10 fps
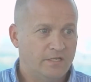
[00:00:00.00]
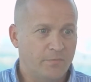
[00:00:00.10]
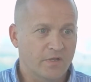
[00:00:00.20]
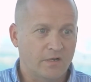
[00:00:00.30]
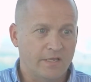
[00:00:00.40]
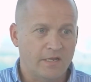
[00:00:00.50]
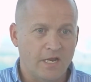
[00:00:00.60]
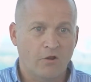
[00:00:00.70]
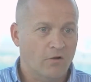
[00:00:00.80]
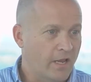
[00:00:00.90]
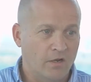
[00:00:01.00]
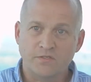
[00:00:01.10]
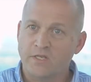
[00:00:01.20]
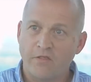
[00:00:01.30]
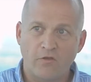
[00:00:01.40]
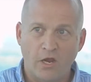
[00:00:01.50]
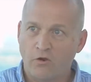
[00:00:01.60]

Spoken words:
Typically, an airline looks at other